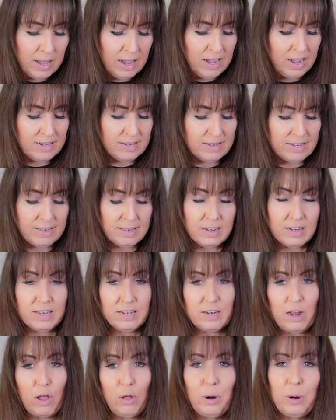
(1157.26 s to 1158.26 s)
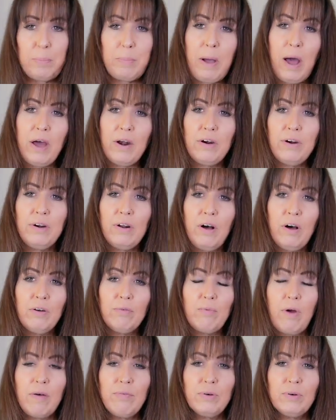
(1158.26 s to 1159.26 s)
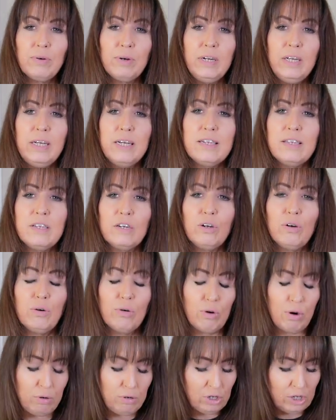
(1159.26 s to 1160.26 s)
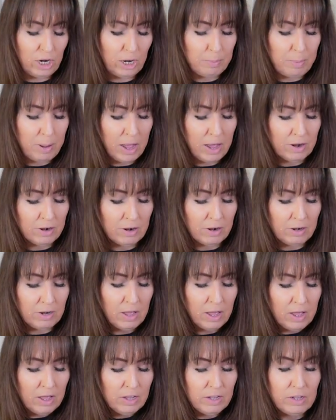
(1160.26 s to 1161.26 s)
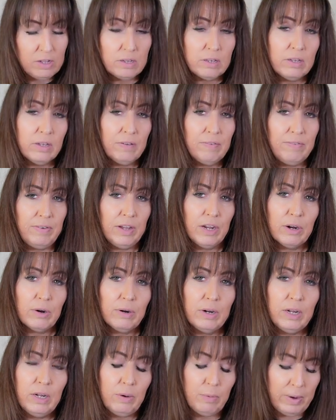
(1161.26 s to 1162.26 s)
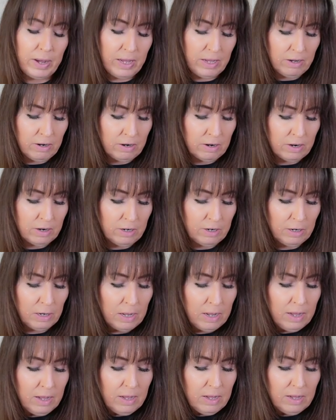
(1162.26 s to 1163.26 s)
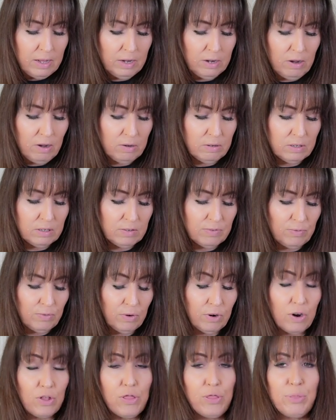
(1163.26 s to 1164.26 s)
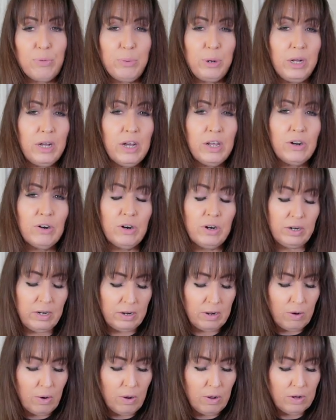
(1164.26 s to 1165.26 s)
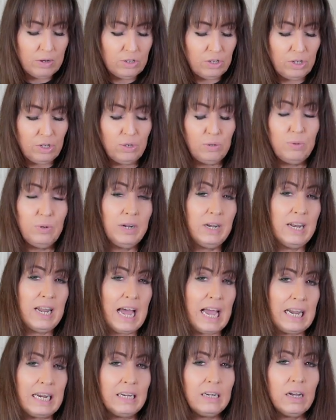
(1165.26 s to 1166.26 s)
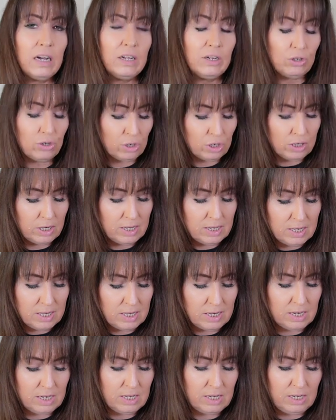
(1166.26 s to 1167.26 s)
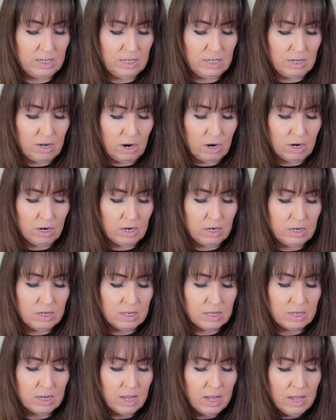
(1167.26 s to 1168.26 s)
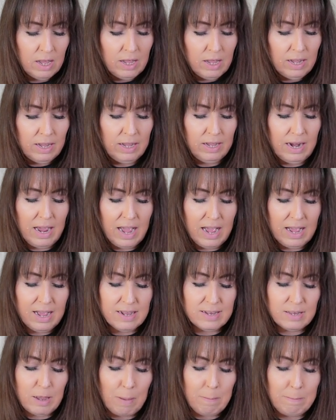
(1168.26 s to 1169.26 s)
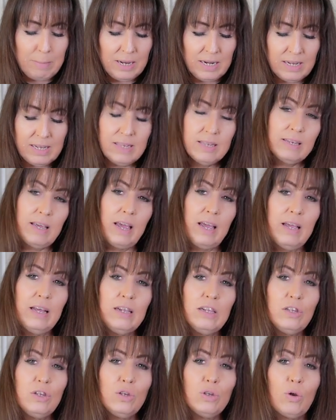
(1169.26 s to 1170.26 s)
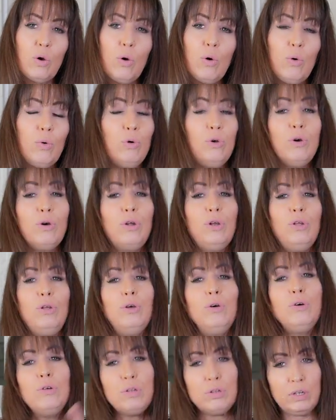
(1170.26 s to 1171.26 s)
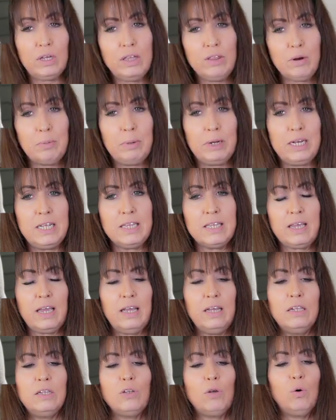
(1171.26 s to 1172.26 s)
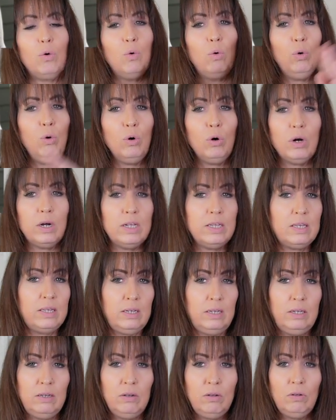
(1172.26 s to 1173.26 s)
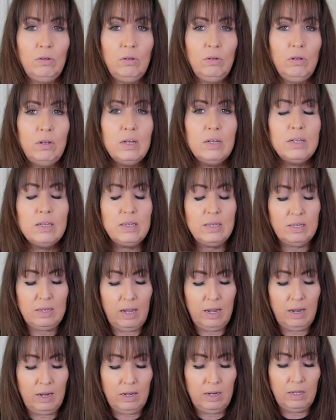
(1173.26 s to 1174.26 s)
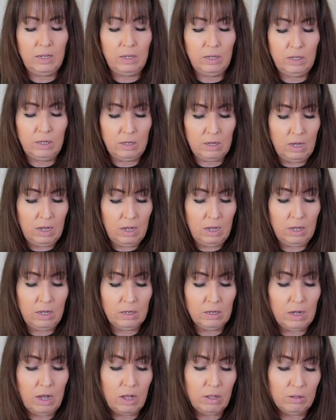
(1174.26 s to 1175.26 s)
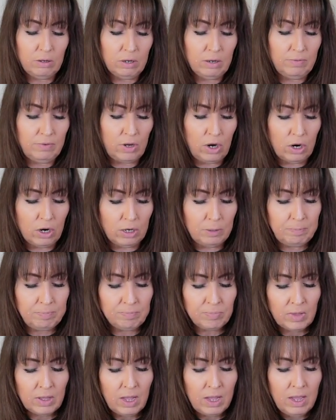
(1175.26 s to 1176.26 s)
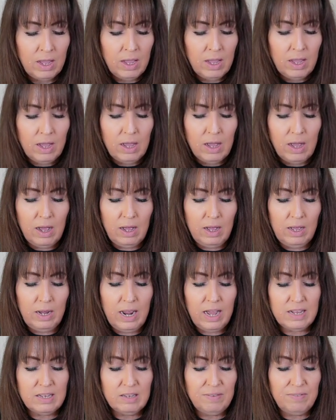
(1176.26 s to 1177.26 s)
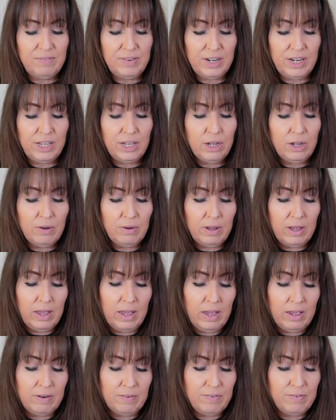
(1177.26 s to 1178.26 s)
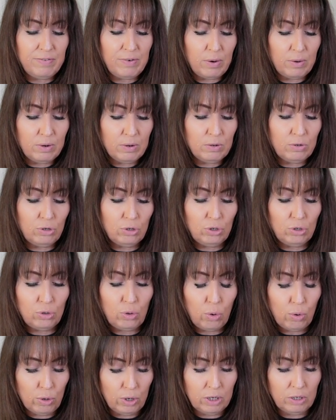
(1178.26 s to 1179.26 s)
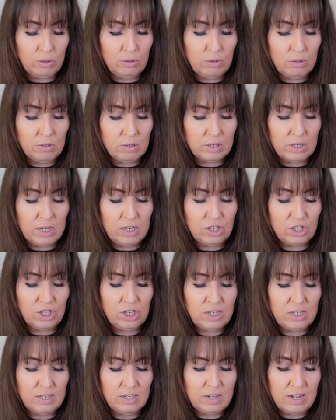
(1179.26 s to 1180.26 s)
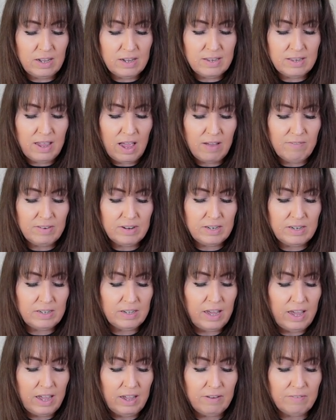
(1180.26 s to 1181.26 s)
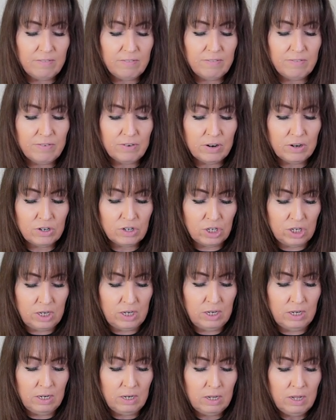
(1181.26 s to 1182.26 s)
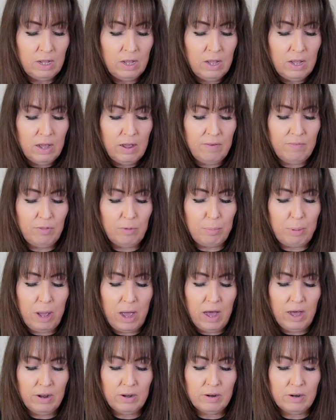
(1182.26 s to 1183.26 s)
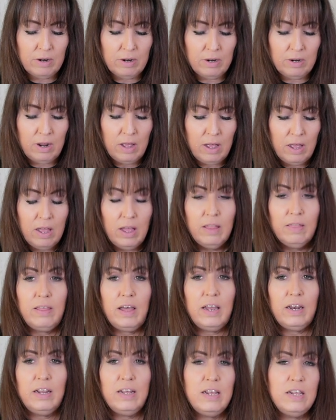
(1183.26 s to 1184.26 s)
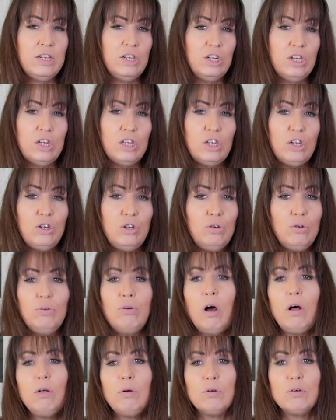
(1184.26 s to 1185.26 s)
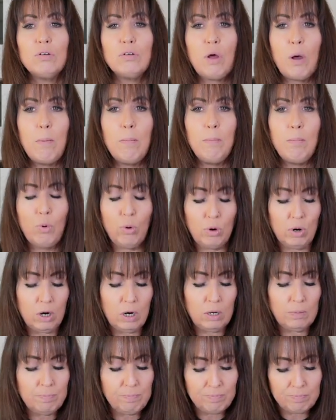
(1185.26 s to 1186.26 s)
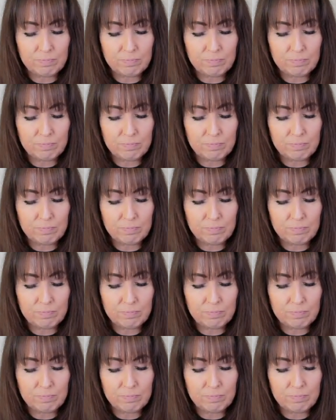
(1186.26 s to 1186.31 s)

It's a $6 pattern on Ravelry. It's a crochet pattern using fingering weight yarn. It calls for 300 to 960 yards. It has mini skeins. You can use either mini skeins or a single skein color of yarn. It has video and photo tutorials, and she does have a DK version of the pattern that is just $2 more.